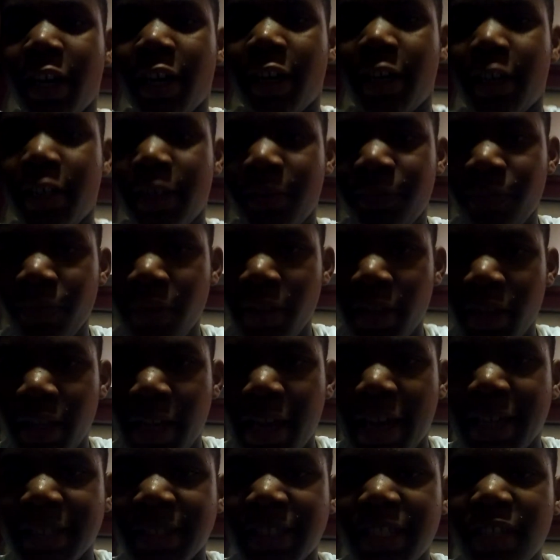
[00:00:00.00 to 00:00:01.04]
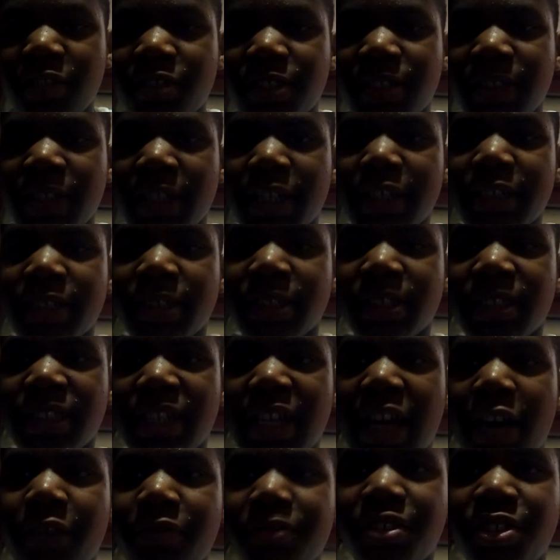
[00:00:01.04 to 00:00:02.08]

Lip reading: As an Eagles fan, this is not